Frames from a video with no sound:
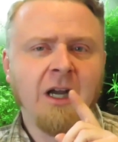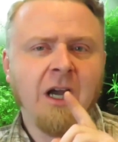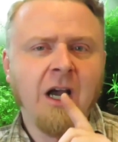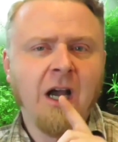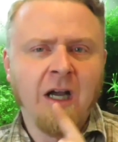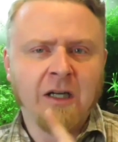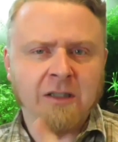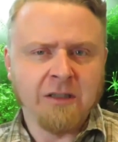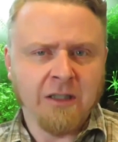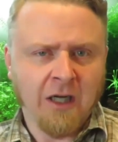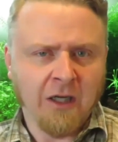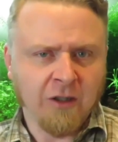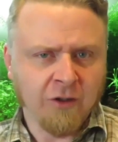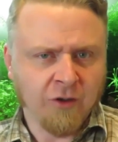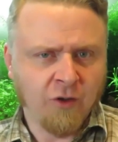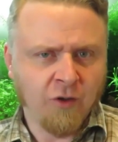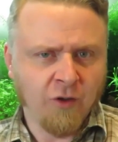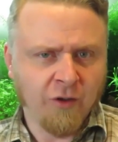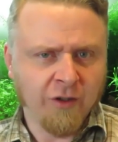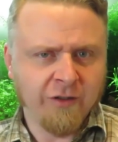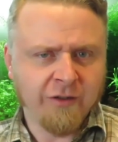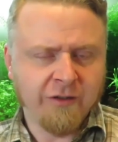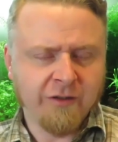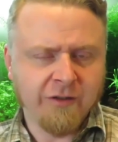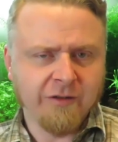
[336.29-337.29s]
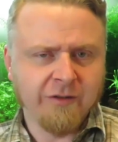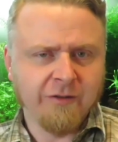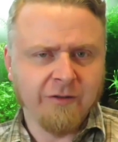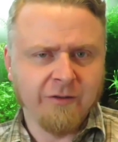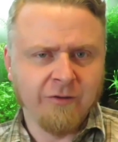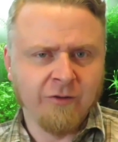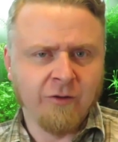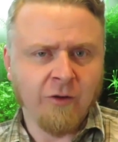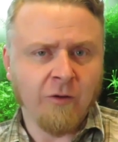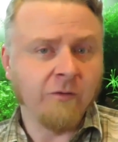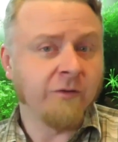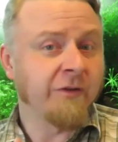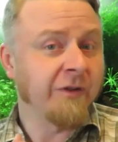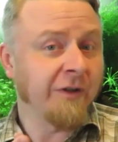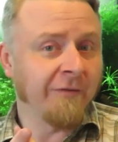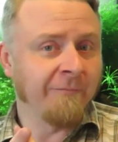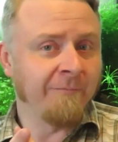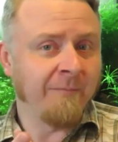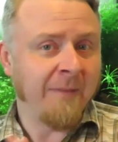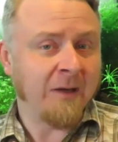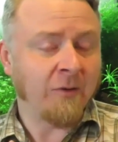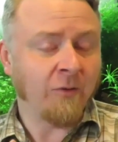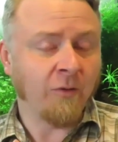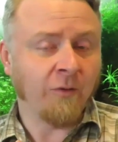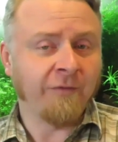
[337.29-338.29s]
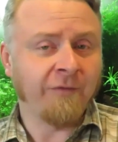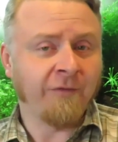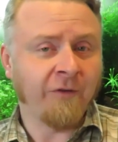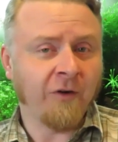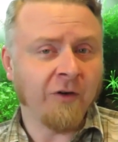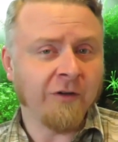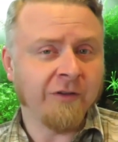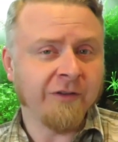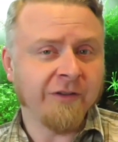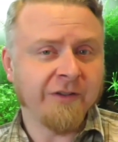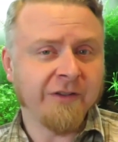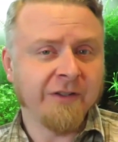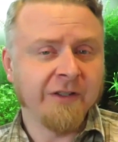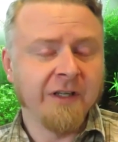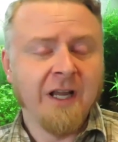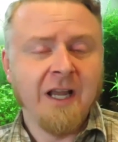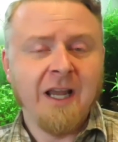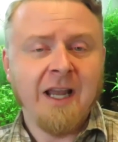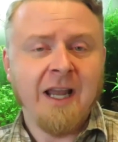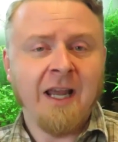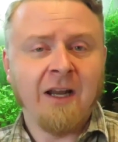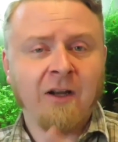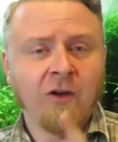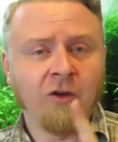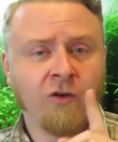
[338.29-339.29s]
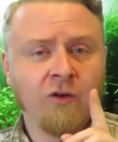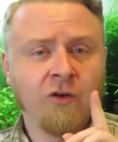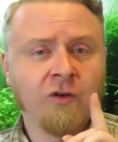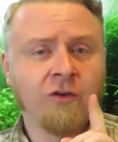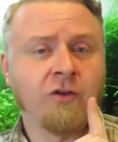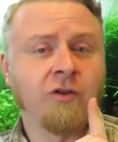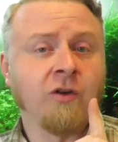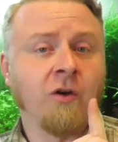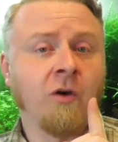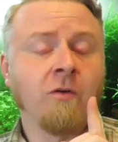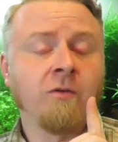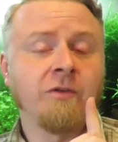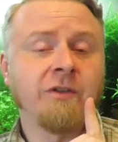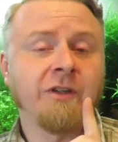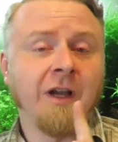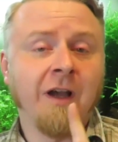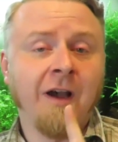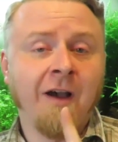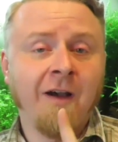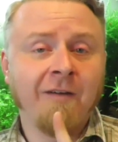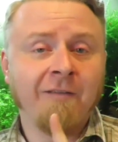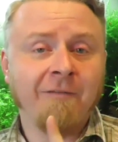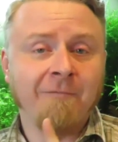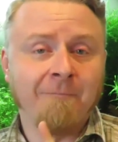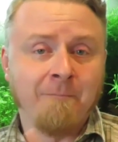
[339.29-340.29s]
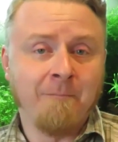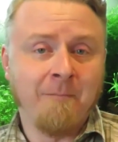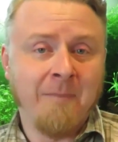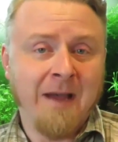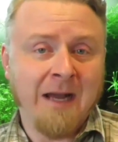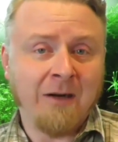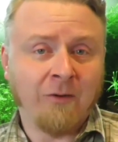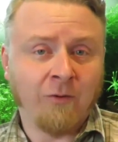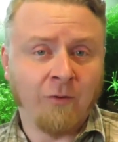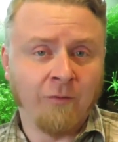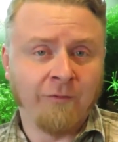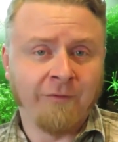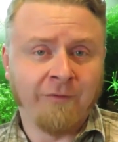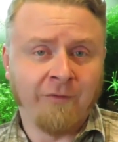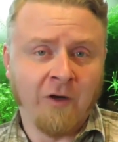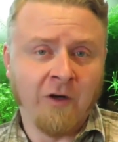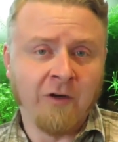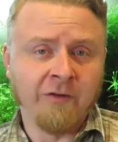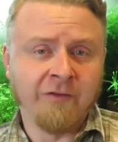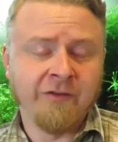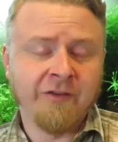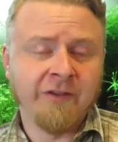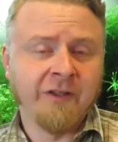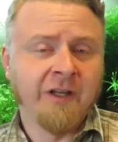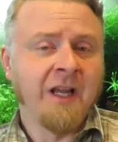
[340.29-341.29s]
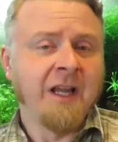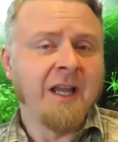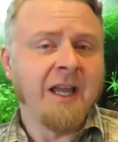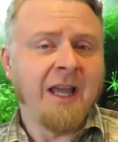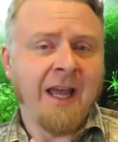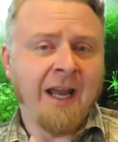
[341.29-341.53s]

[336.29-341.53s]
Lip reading: a good dose of microferts and a good dose of macroferts.